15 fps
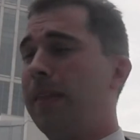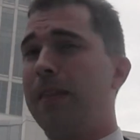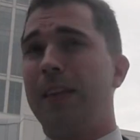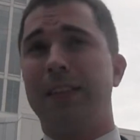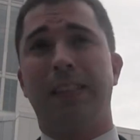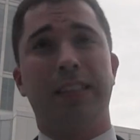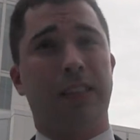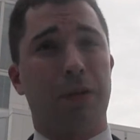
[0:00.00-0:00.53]

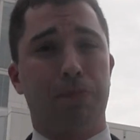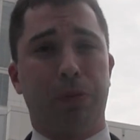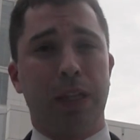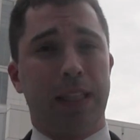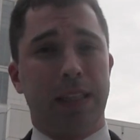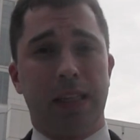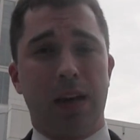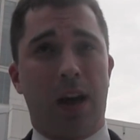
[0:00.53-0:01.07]
This is
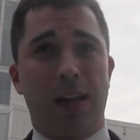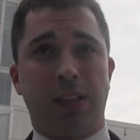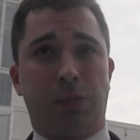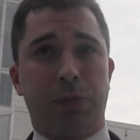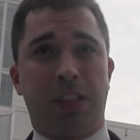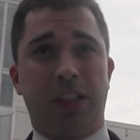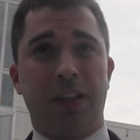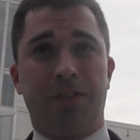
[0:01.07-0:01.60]
completely
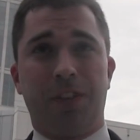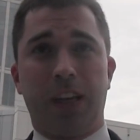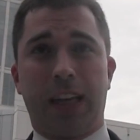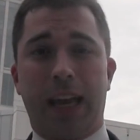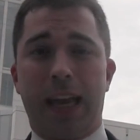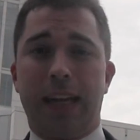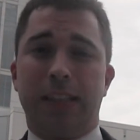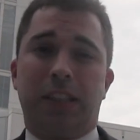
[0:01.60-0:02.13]
non-specific,
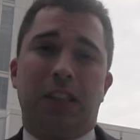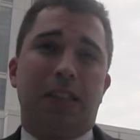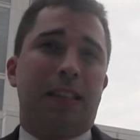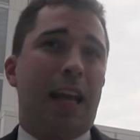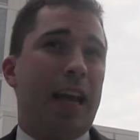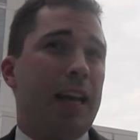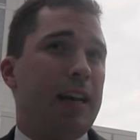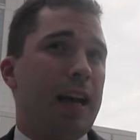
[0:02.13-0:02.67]
and it's just
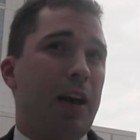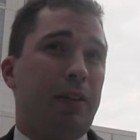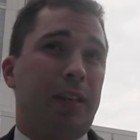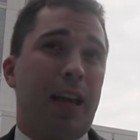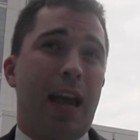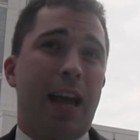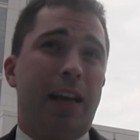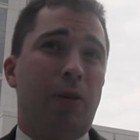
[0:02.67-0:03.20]
handed out
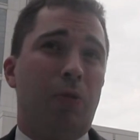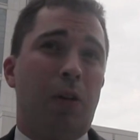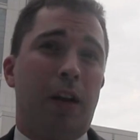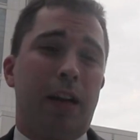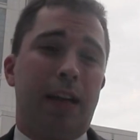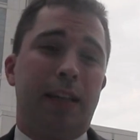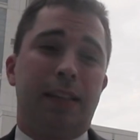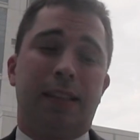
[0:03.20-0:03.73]
to
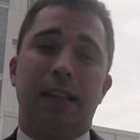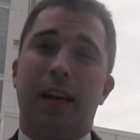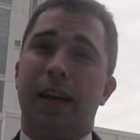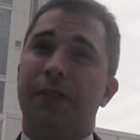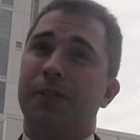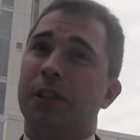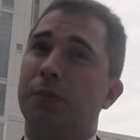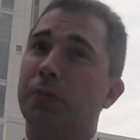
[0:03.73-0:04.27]
anyone, and it's not
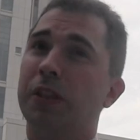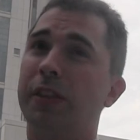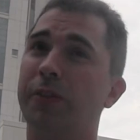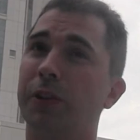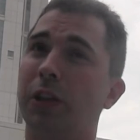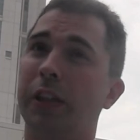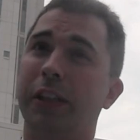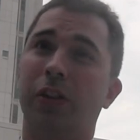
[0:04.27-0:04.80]
even
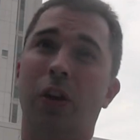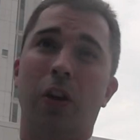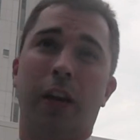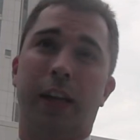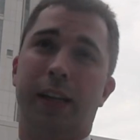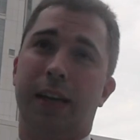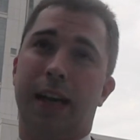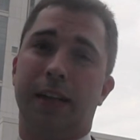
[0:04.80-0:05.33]
specifically
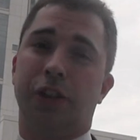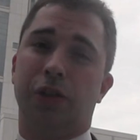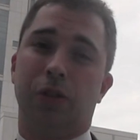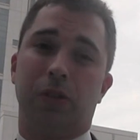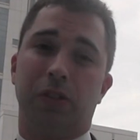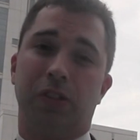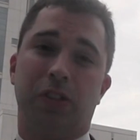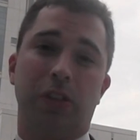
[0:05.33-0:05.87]
targeted at
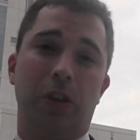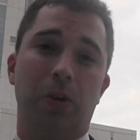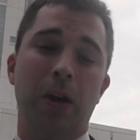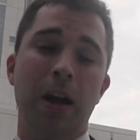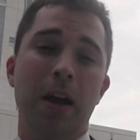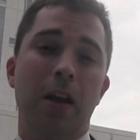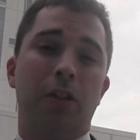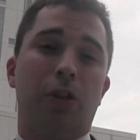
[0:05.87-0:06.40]
jurors. So
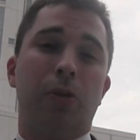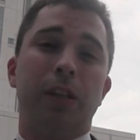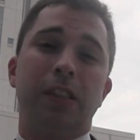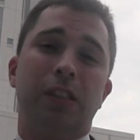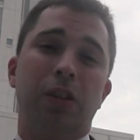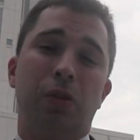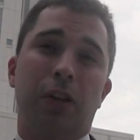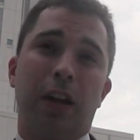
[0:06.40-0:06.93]
there
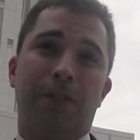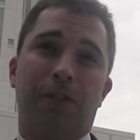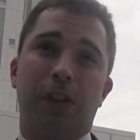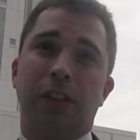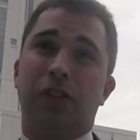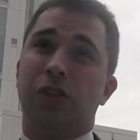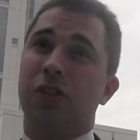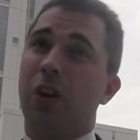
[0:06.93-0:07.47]
is no
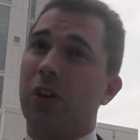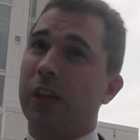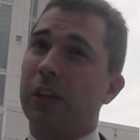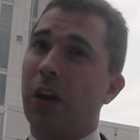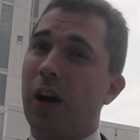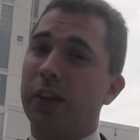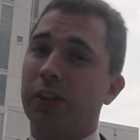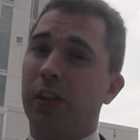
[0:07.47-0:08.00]
difference. There's already
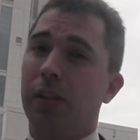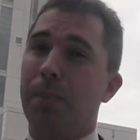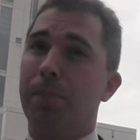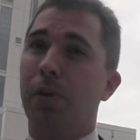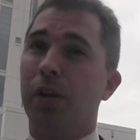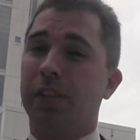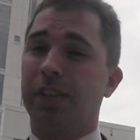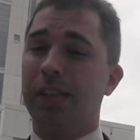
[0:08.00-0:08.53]
laws on the
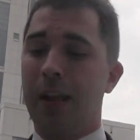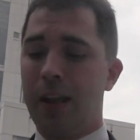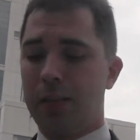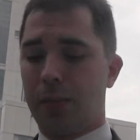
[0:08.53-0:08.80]
books.